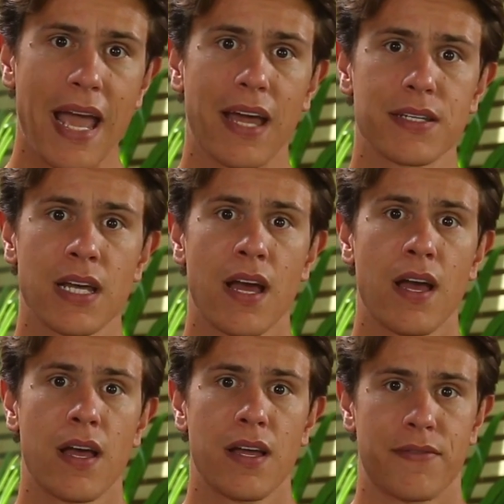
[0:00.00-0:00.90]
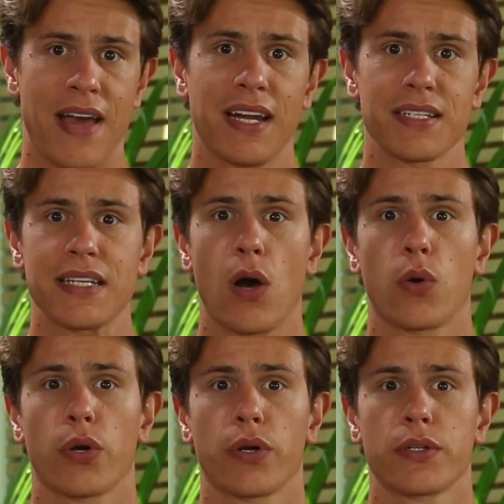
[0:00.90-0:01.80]
And That is
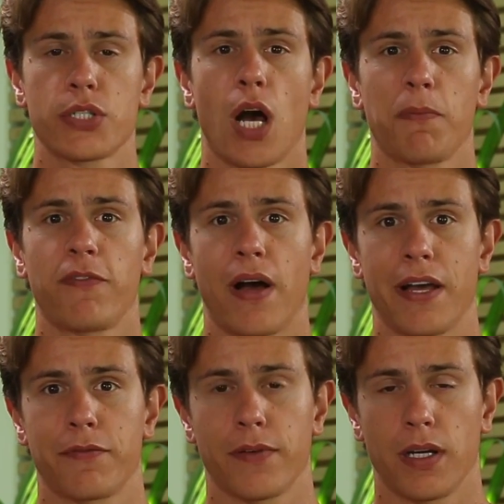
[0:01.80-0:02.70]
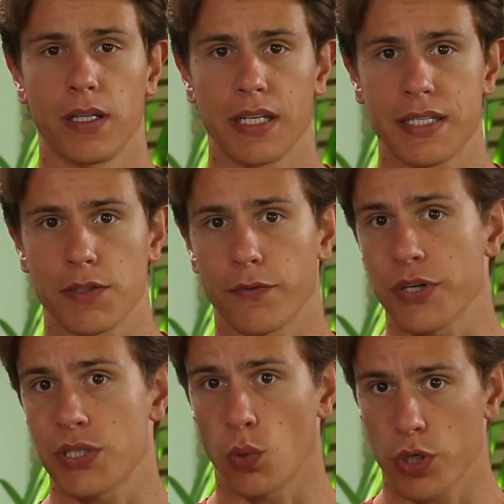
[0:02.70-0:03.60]
our top five uh, list of
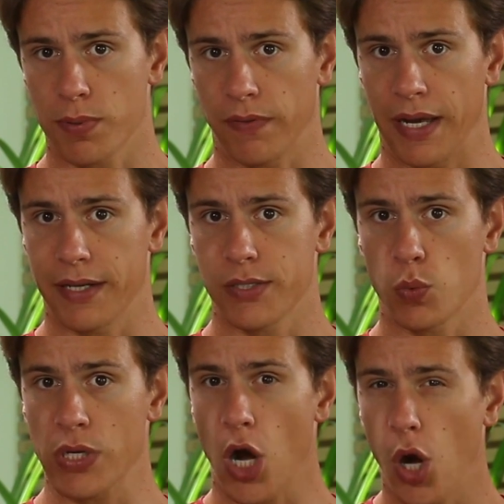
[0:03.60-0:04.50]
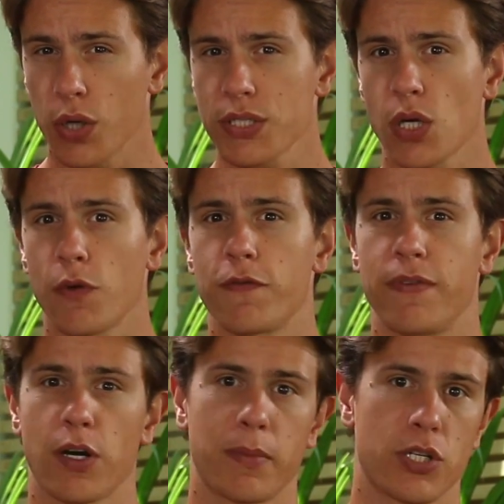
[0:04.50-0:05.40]
free storage providers. We also
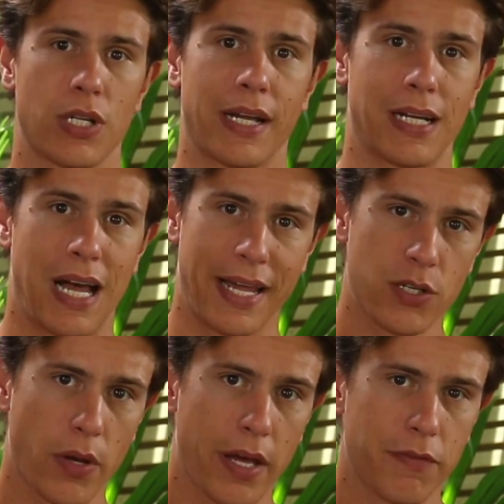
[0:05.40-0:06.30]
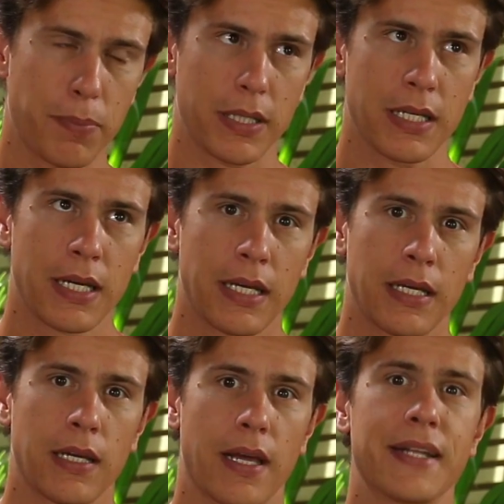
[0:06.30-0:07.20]
very much like iDrive, but
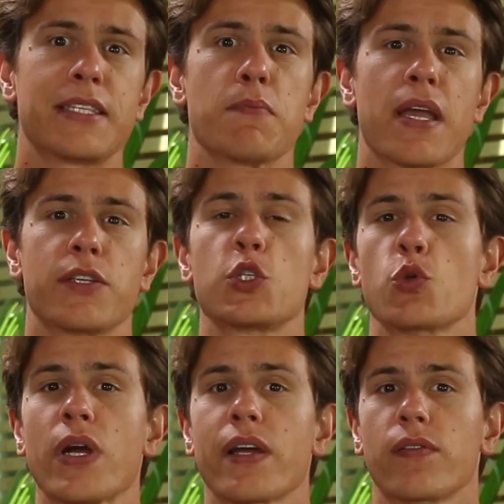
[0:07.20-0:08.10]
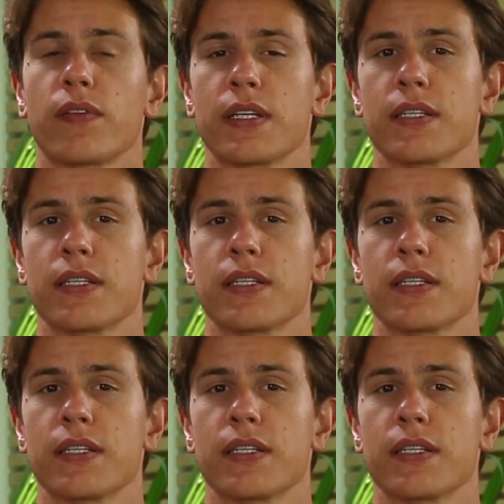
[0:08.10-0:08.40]
its main strength